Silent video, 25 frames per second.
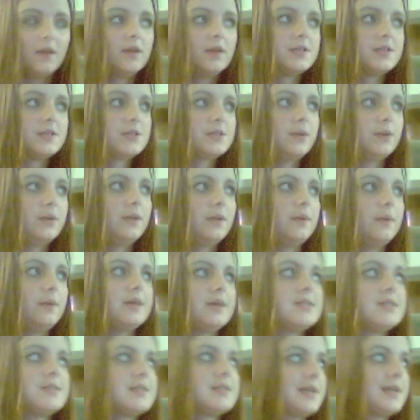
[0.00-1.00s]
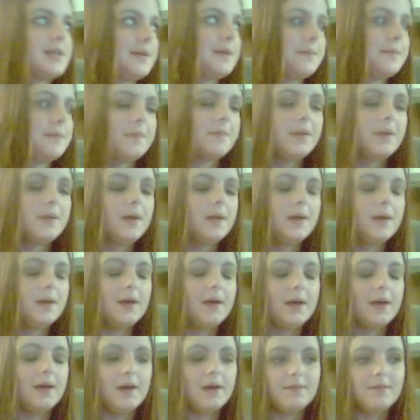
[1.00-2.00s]
So anyways,
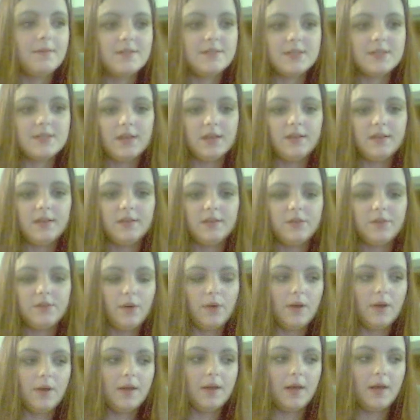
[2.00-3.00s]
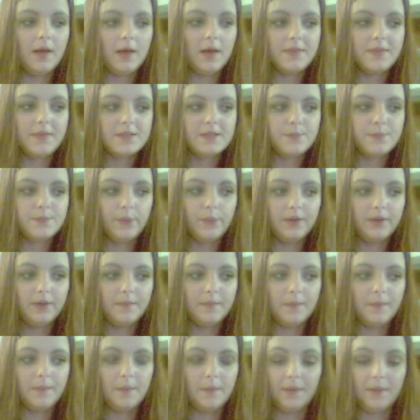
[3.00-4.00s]
I've decided, so at this
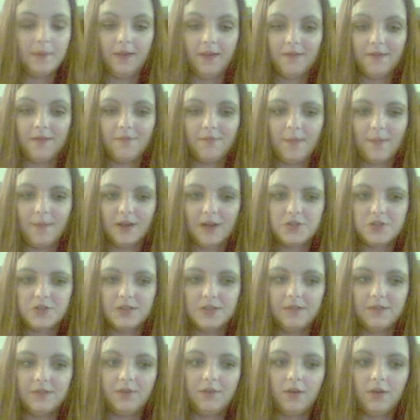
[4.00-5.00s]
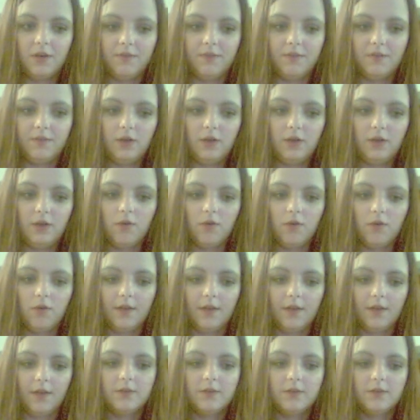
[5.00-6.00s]
point in my life, I'm actually living on Vancouver
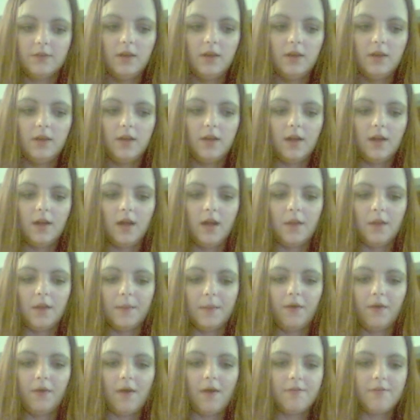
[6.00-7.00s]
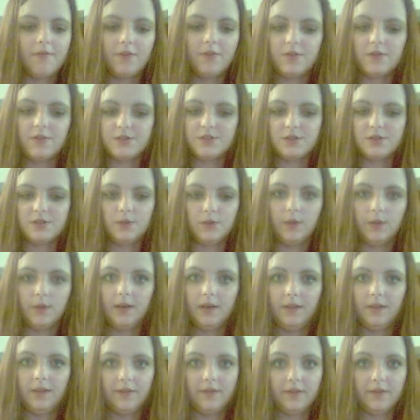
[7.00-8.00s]
Island. My grandfather doesn't know where
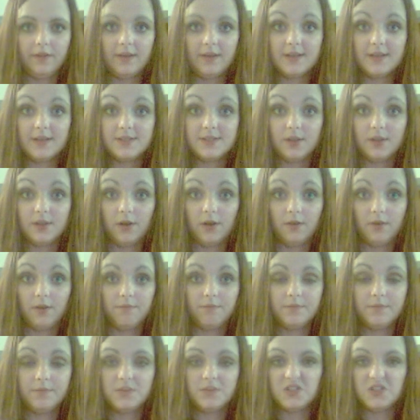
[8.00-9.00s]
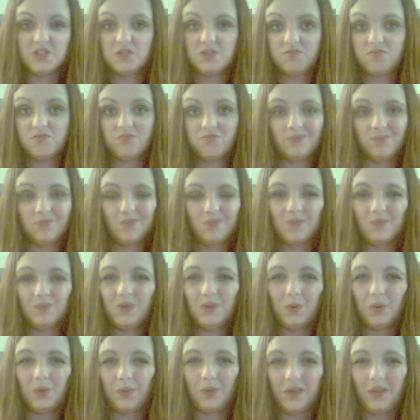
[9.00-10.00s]
any of the other kids are, just,
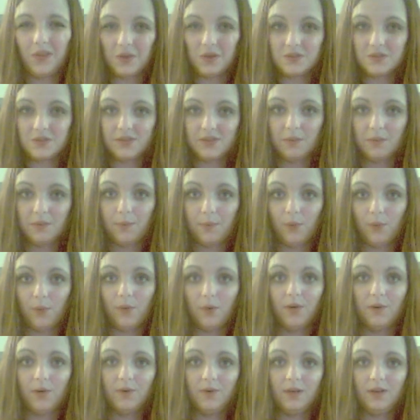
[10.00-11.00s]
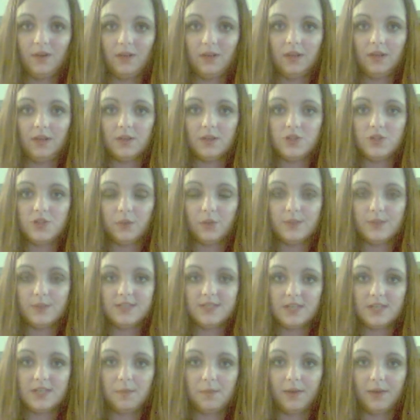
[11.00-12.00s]
you know, the years they were born. She always
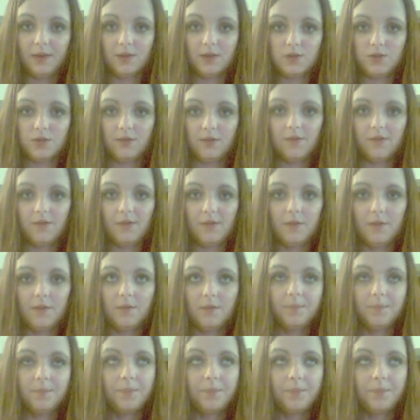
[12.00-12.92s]
sent a picture of them and